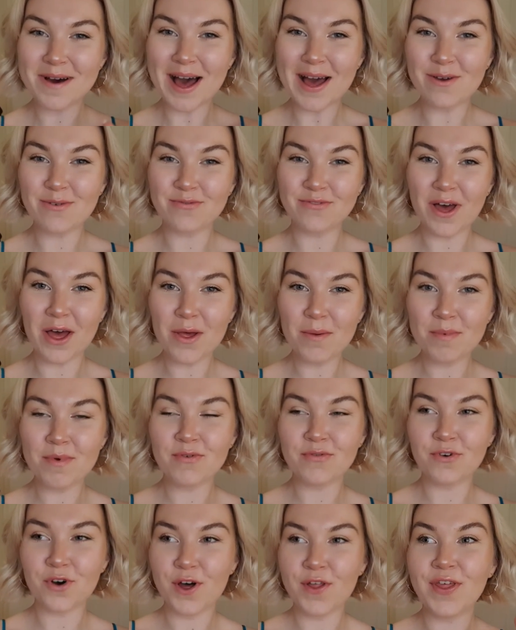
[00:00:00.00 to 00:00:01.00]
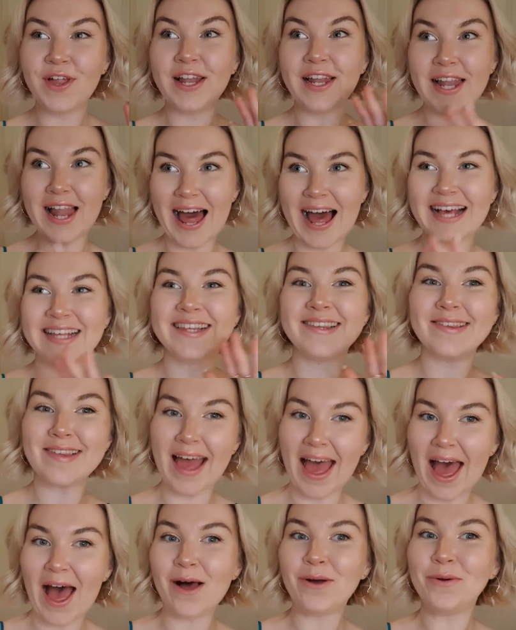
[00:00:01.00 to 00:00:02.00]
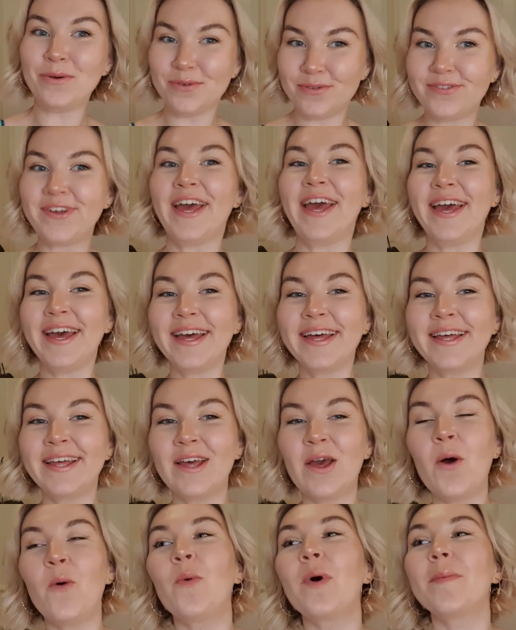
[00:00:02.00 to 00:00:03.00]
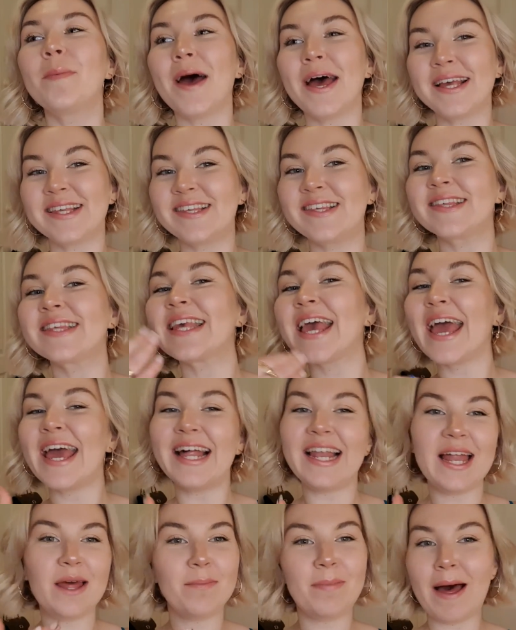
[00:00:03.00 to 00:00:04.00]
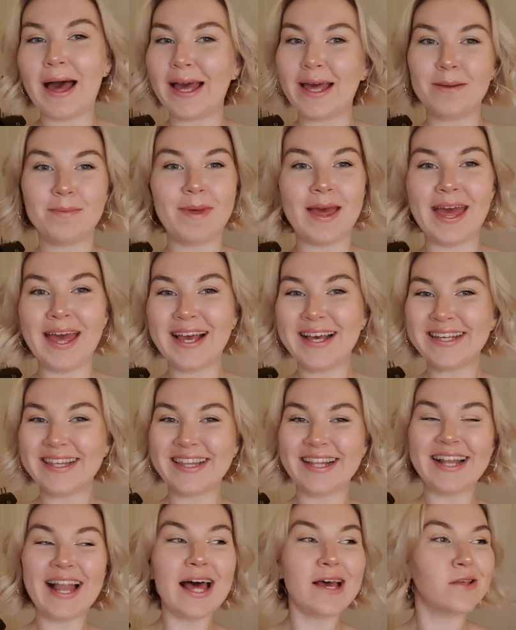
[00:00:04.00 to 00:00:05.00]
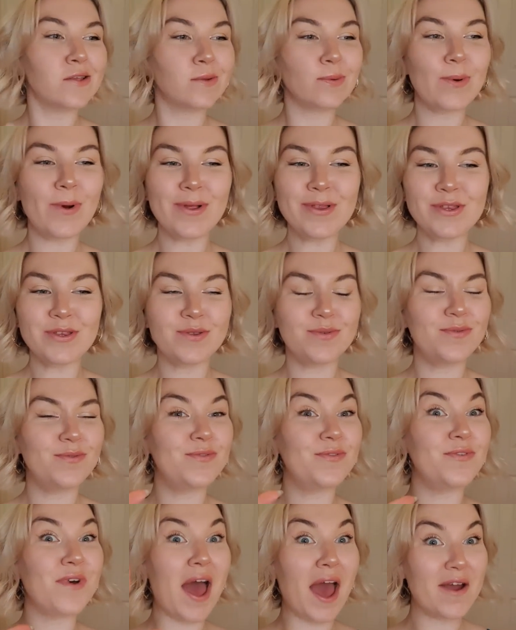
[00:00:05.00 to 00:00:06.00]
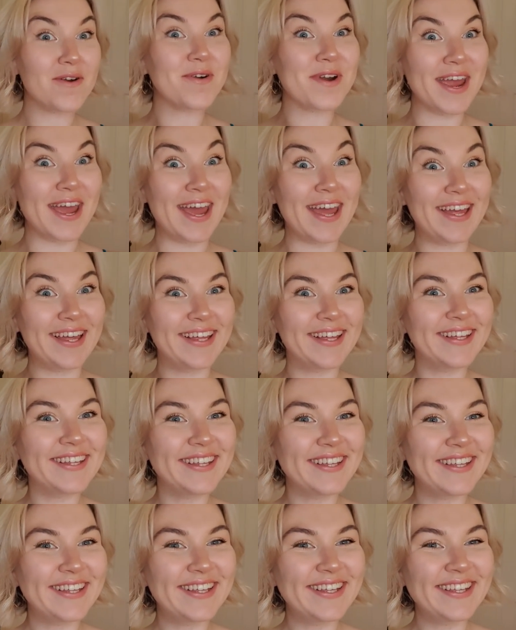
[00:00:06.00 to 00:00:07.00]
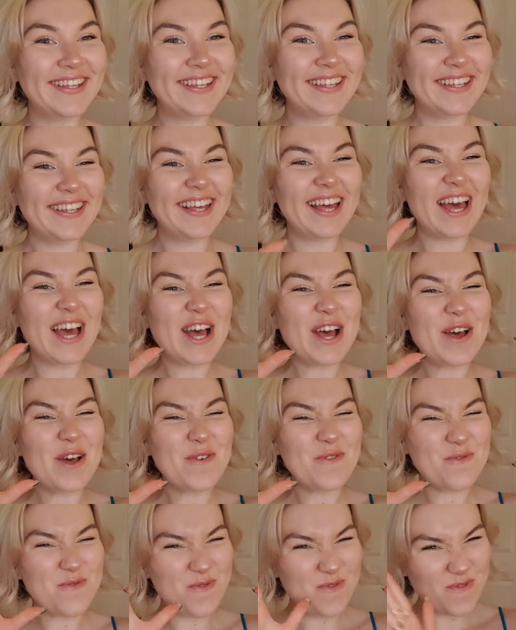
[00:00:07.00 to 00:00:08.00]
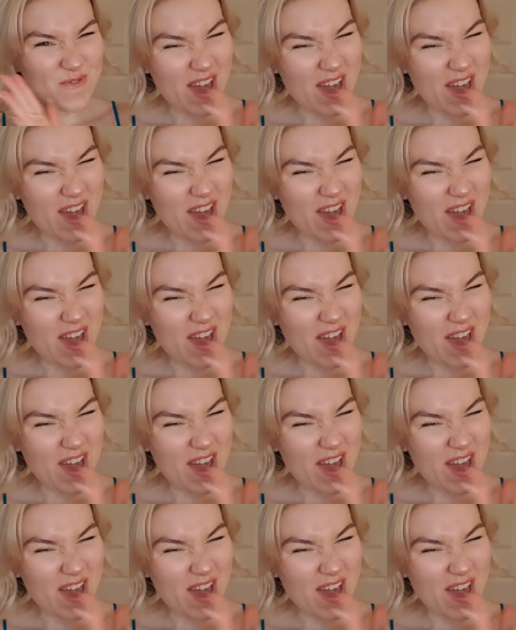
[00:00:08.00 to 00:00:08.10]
i felt before the last outfit we better scale it back a bit because the last one's very very